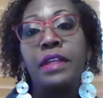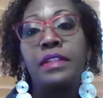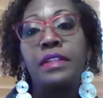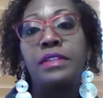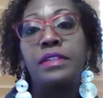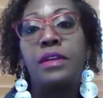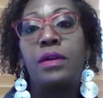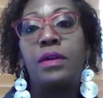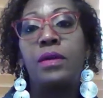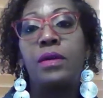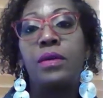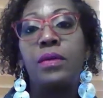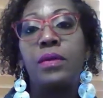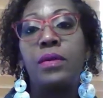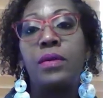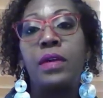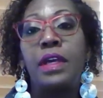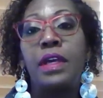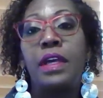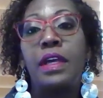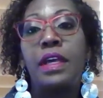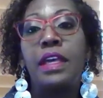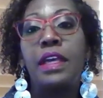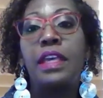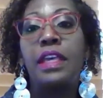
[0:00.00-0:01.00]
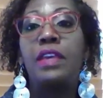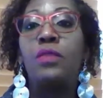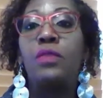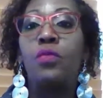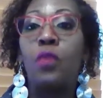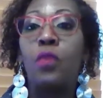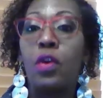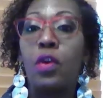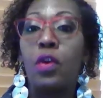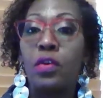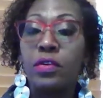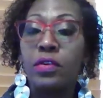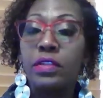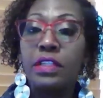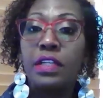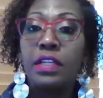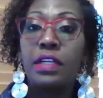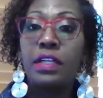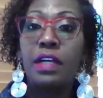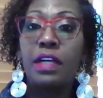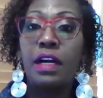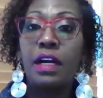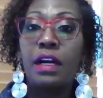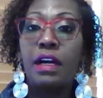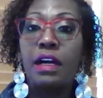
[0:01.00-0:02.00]
So, he worked
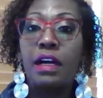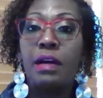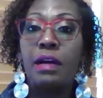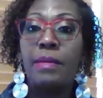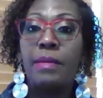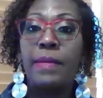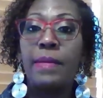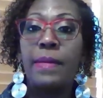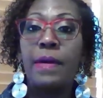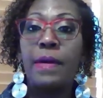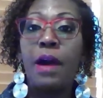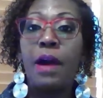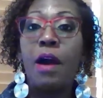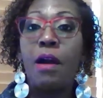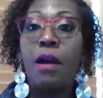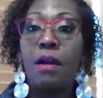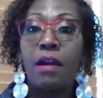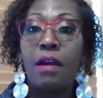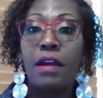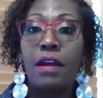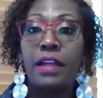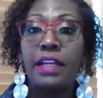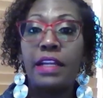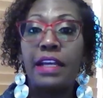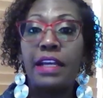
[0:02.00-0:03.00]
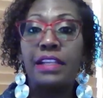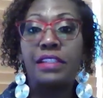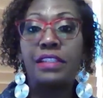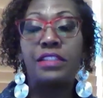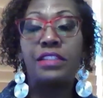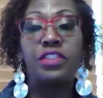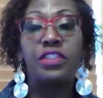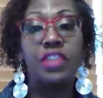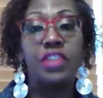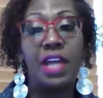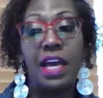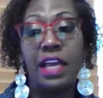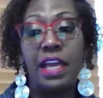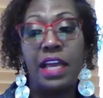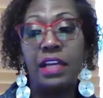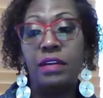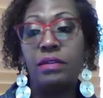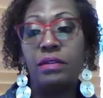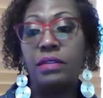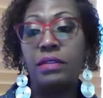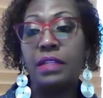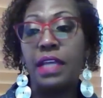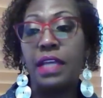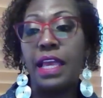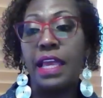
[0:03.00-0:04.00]
hard as a
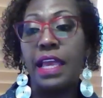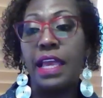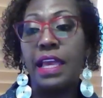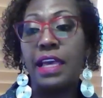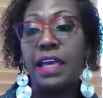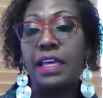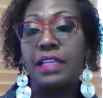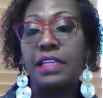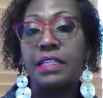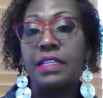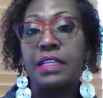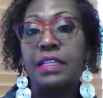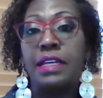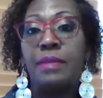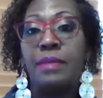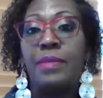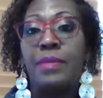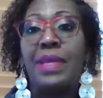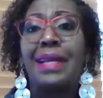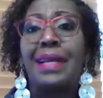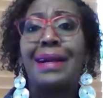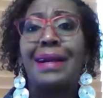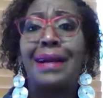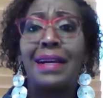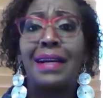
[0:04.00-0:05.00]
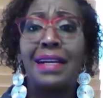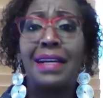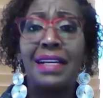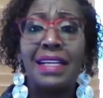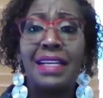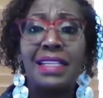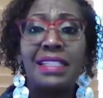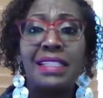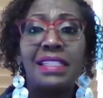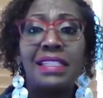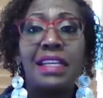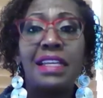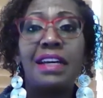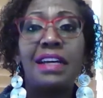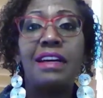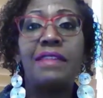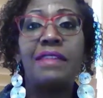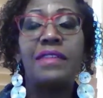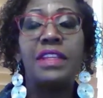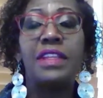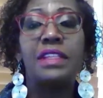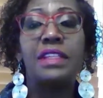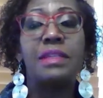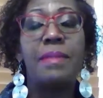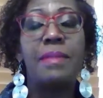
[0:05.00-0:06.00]
child, and because
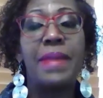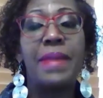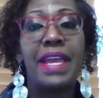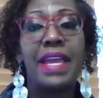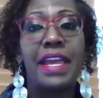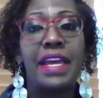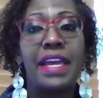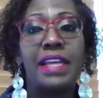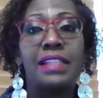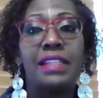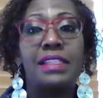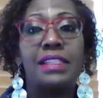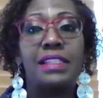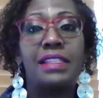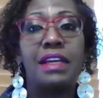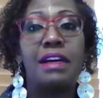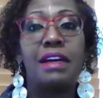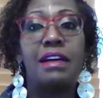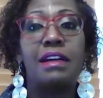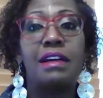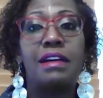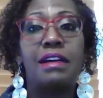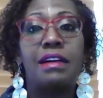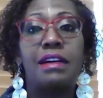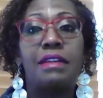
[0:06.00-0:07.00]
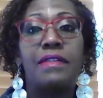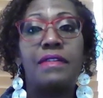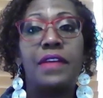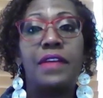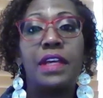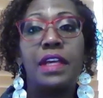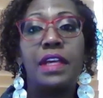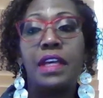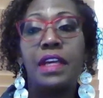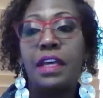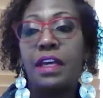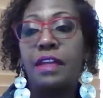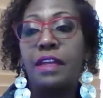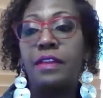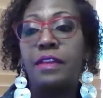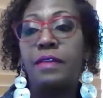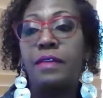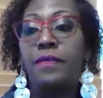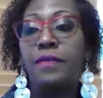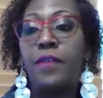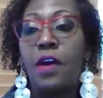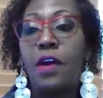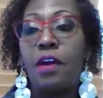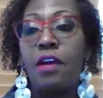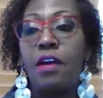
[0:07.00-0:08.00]
of the demands of
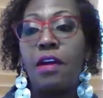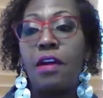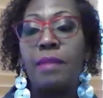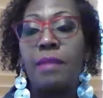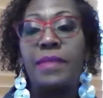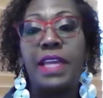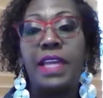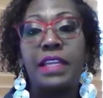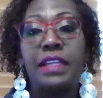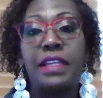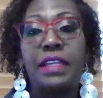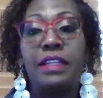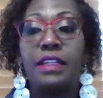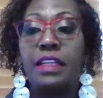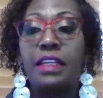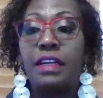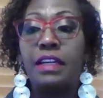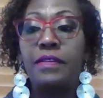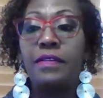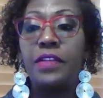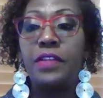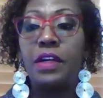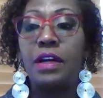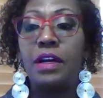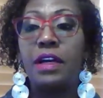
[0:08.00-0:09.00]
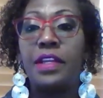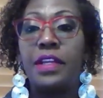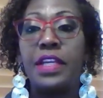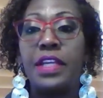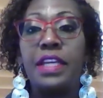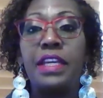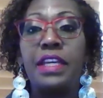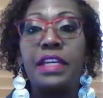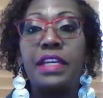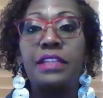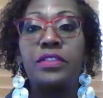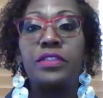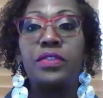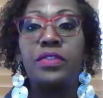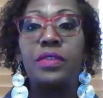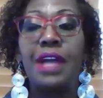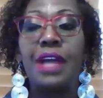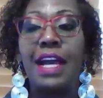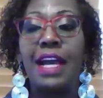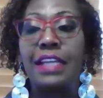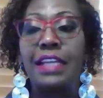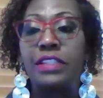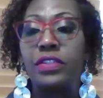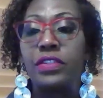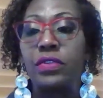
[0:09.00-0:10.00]
the farm that he lived on, he entered
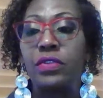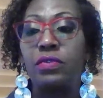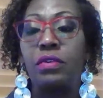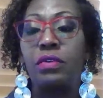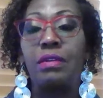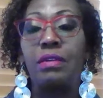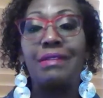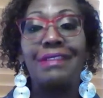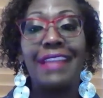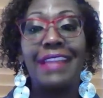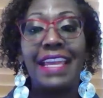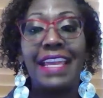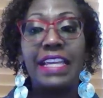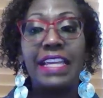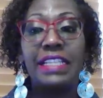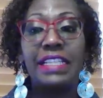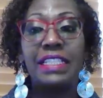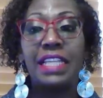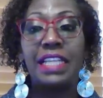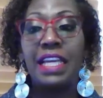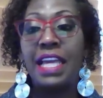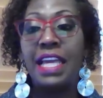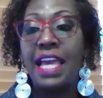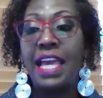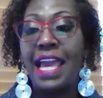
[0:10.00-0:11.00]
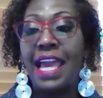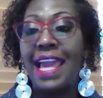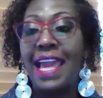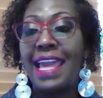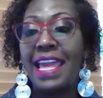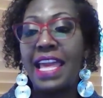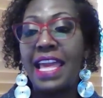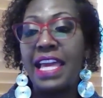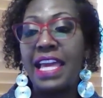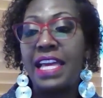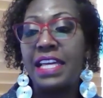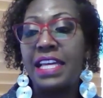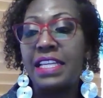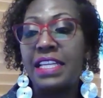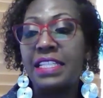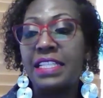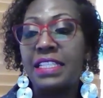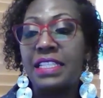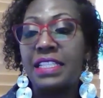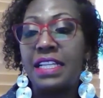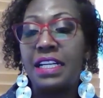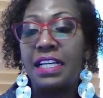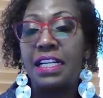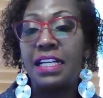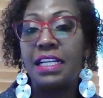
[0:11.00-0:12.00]
high school late
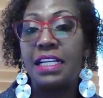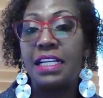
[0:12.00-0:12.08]
and